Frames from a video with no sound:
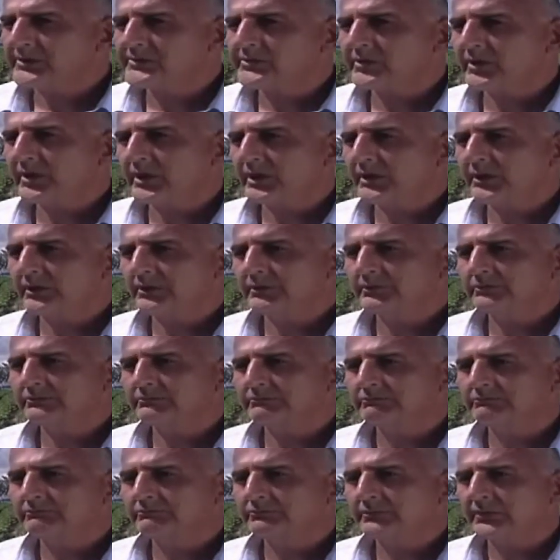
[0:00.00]
Israel
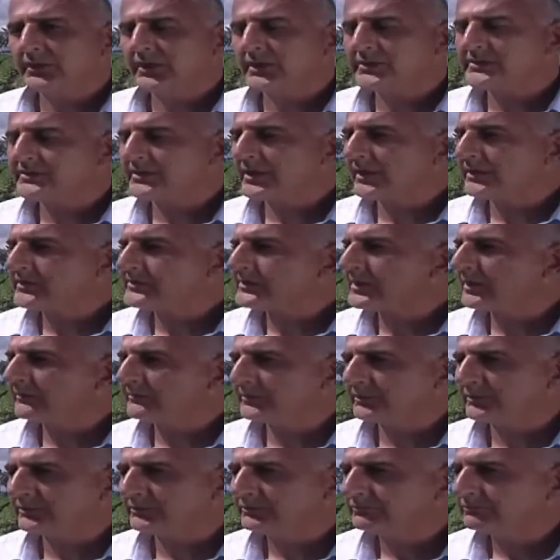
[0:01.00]
is like
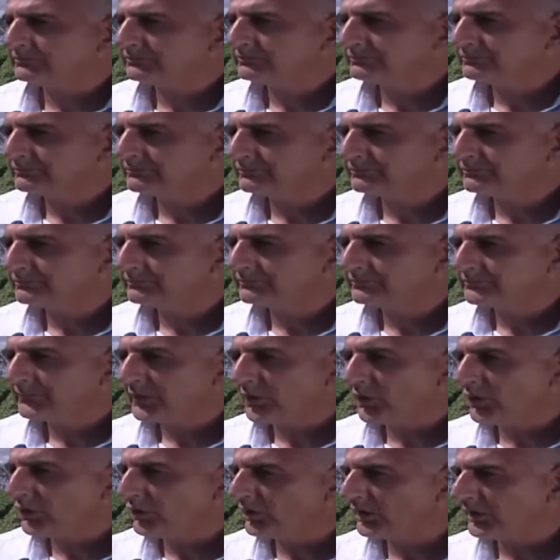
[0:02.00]
Tsavo,
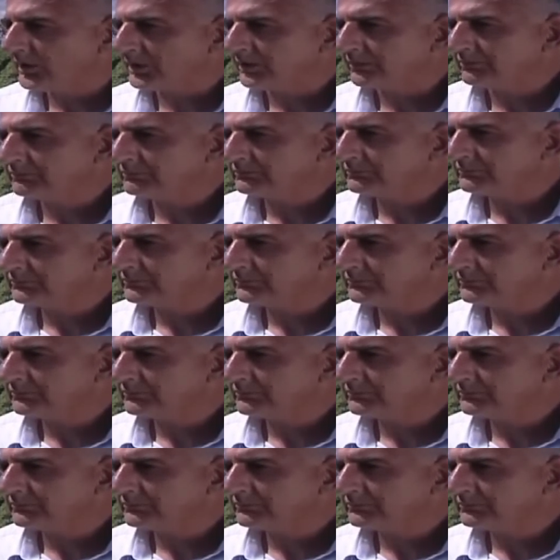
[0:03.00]
only.